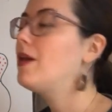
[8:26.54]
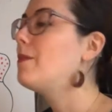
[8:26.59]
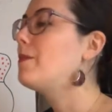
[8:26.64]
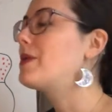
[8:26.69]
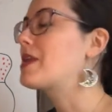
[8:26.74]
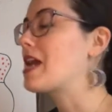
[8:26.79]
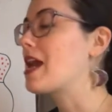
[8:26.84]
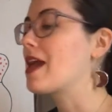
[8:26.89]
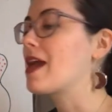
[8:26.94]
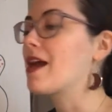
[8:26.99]

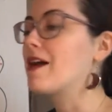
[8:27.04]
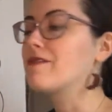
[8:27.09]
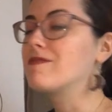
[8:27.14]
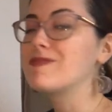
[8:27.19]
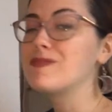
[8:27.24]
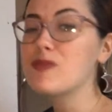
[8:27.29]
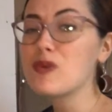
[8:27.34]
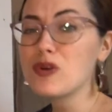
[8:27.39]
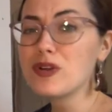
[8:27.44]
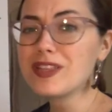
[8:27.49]
But I have
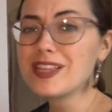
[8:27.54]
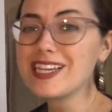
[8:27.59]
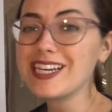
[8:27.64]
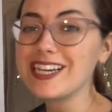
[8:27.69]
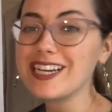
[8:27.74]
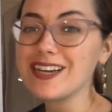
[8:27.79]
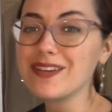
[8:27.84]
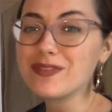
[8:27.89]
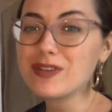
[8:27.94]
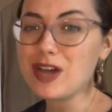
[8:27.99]
more than
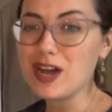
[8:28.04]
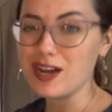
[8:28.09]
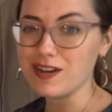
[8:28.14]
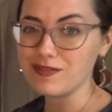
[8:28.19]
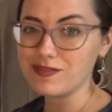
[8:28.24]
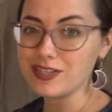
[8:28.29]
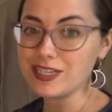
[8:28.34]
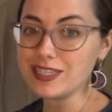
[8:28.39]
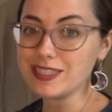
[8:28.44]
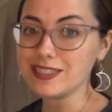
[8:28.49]
enough
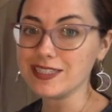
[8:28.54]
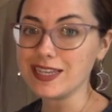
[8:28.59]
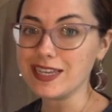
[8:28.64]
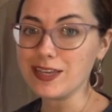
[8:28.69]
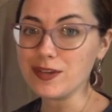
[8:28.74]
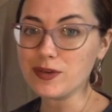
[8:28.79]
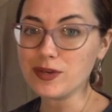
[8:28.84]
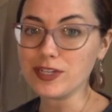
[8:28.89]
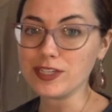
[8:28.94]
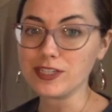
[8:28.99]
confidence that
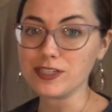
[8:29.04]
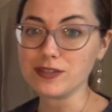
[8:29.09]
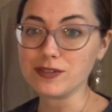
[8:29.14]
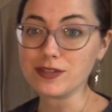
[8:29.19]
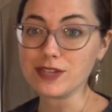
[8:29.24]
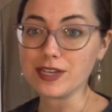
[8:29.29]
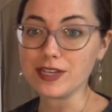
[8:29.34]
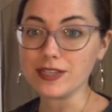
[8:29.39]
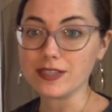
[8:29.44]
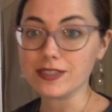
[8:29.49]
you can do
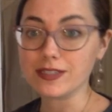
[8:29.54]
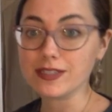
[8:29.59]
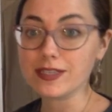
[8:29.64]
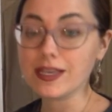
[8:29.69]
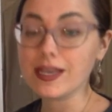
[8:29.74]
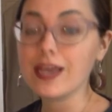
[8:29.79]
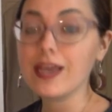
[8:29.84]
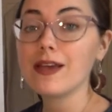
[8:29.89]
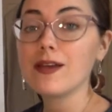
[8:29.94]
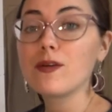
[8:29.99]
this.
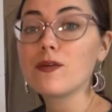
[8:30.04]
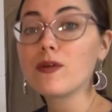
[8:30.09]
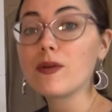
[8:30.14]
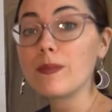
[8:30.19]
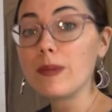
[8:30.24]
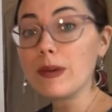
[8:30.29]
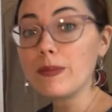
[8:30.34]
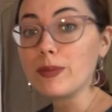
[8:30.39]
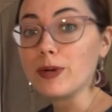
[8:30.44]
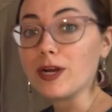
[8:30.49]

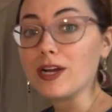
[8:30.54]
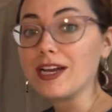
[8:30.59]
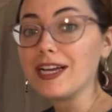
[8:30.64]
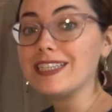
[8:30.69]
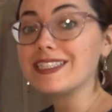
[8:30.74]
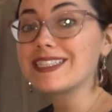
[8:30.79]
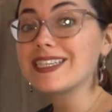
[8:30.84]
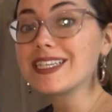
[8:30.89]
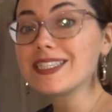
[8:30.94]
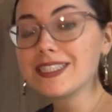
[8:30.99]
Remember,
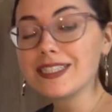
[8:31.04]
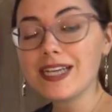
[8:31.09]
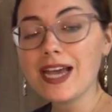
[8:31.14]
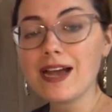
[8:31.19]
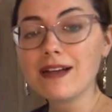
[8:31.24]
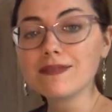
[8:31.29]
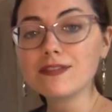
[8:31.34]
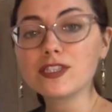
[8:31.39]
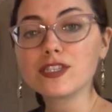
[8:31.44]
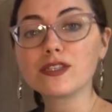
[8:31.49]
it doesn't
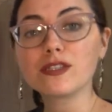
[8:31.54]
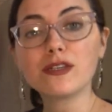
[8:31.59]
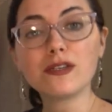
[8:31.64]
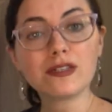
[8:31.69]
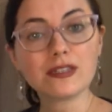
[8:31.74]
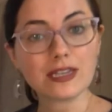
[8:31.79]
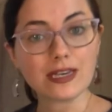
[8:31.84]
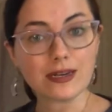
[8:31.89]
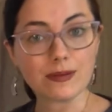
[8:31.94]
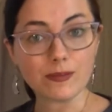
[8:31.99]
have to look
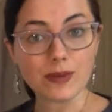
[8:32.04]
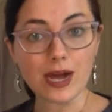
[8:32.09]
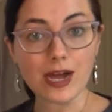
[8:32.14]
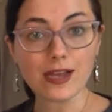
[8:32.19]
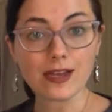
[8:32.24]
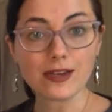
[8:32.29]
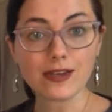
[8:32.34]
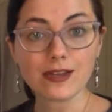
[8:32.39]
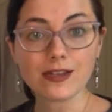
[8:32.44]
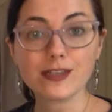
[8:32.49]
like
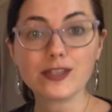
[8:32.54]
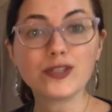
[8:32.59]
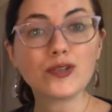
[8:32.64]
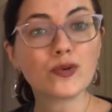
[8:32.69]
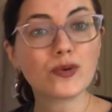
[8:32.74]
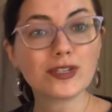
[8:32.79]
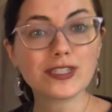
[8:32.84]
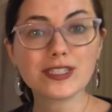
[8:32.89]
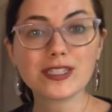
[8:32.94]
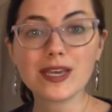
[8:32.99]
mine.
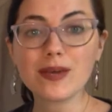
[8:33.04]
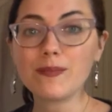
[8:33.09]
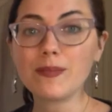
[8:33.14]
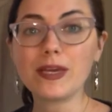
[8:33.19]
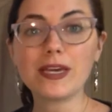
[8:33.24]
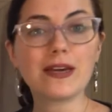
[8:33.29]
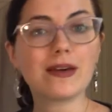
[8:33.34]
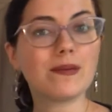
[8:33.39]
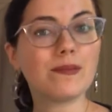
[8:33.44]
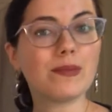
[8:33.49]
Yours can
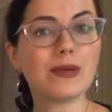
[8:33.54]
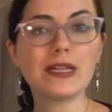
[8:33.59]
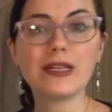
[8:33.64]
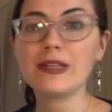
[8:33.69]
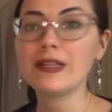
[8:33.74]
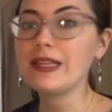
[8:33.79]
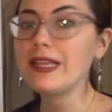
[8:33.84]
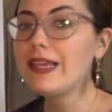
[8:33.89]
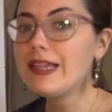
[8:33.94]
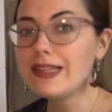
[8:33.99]
be
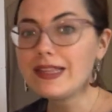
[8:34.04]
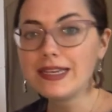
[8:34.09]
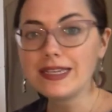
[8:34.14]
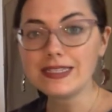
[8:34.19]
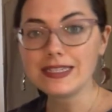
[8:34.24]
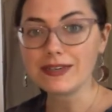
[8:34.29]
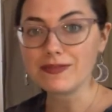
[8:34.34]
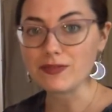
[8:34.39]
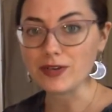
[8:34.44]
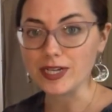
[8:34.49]
completely
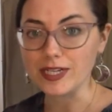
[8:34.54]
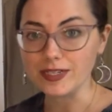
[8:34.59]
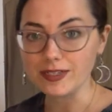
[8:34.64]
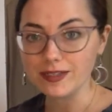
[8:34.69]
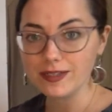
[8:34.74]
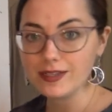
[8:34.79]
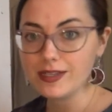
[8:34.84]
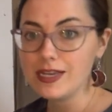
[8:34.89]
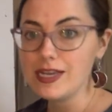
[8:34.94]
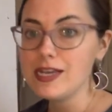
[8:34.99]
different.
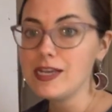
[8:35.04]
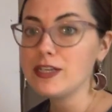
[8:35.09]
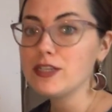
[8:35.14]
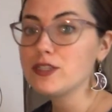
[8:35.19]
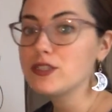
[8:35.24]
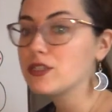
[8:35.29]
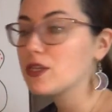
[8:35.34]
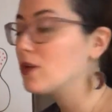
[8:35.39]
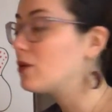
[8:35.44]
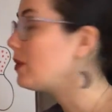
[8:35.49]

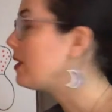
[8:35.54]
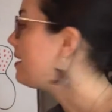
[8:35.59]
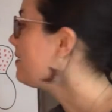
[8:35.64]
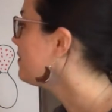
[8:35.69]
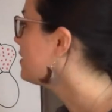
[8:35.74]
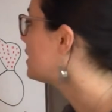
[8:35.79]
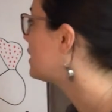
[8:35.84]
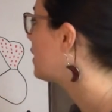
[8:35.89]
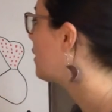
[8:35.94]
So even